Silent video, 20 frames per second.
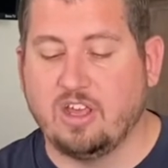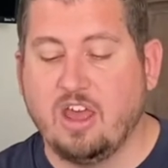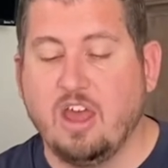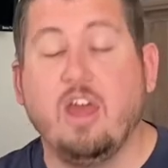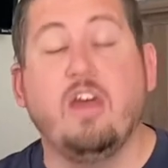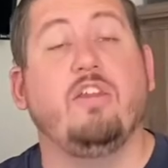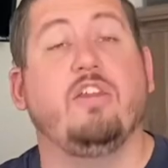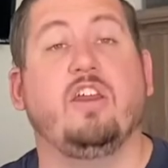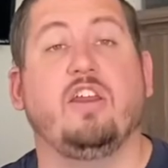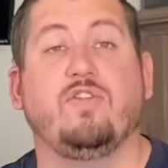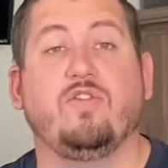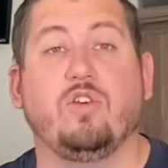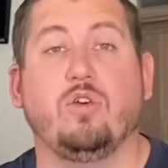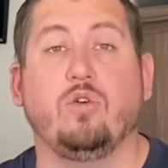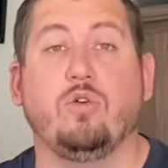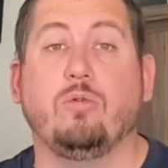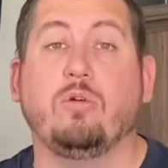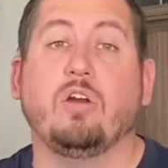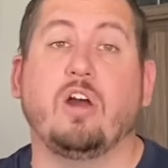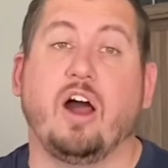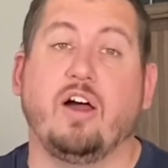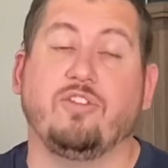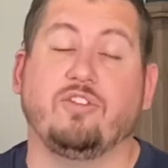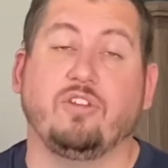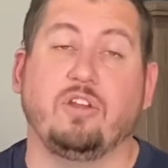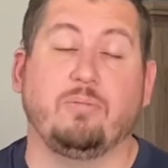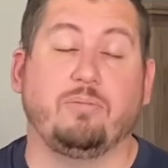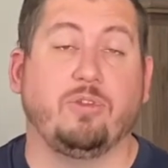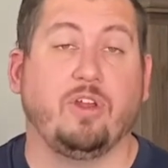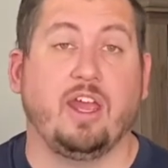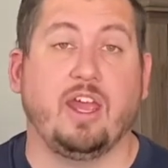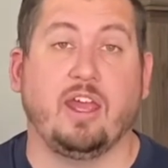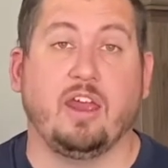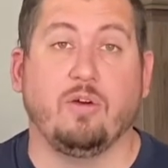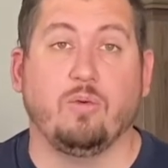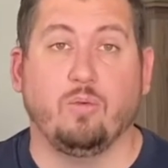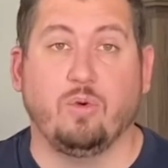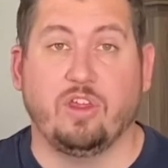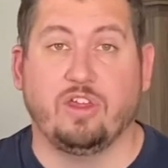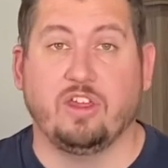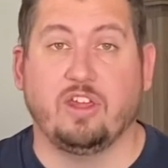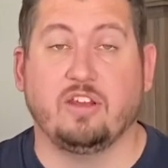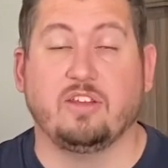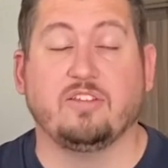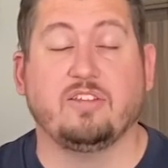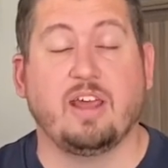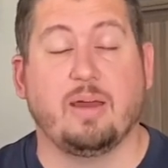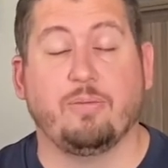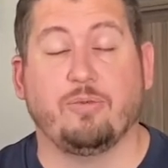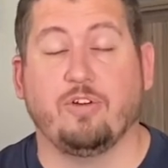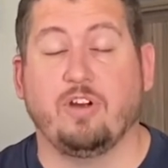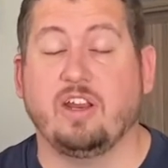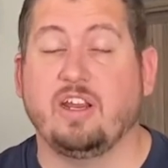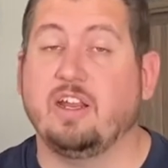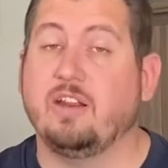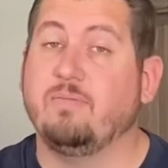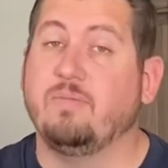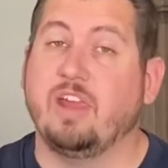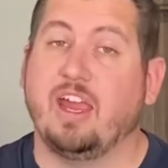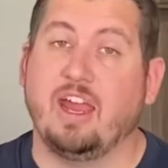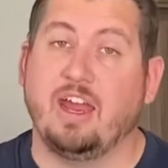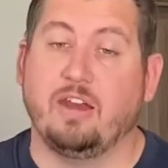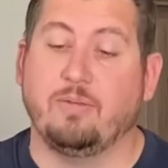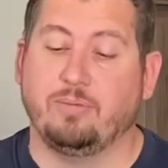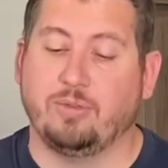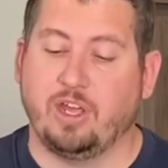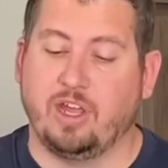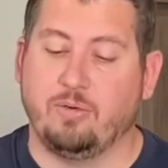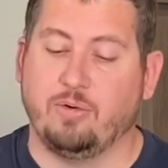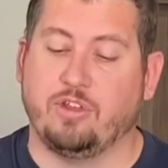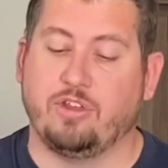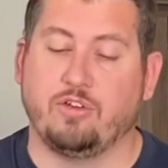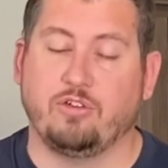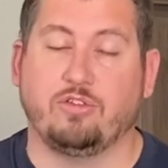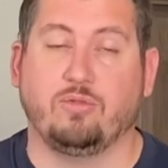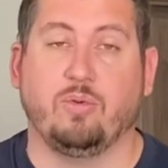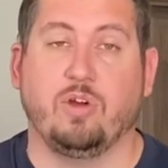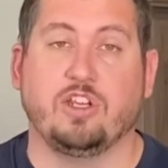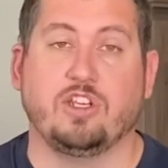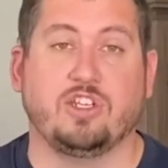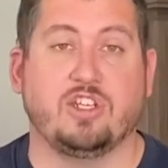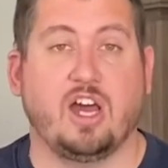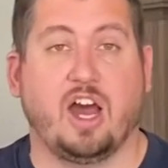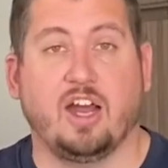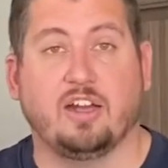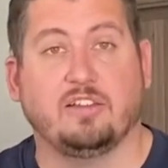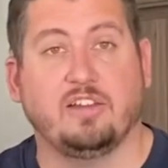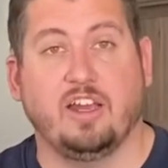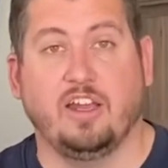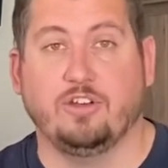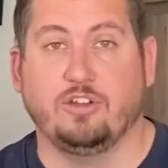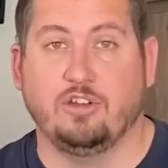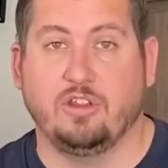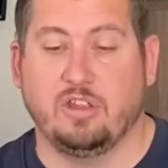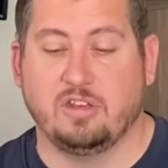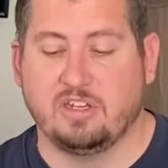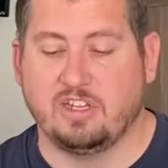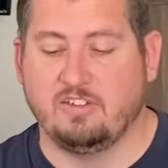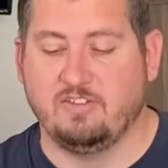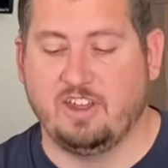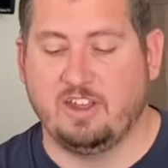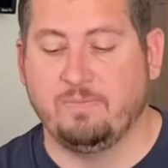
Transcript: than if you constantly play with it separated and play with your Switch docked into the TV.